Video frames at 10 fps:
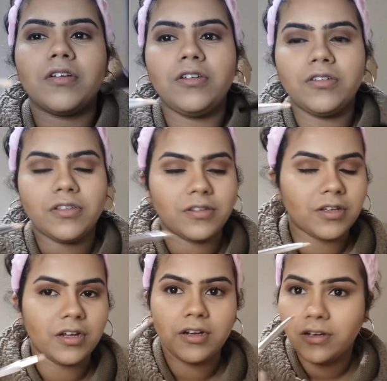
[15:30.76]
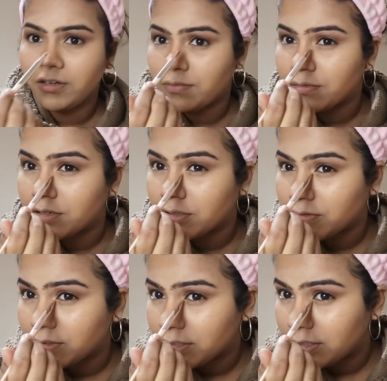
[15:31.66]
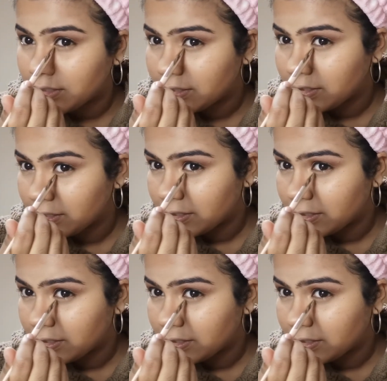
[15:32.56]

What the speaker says: I use this tiny little brush for this.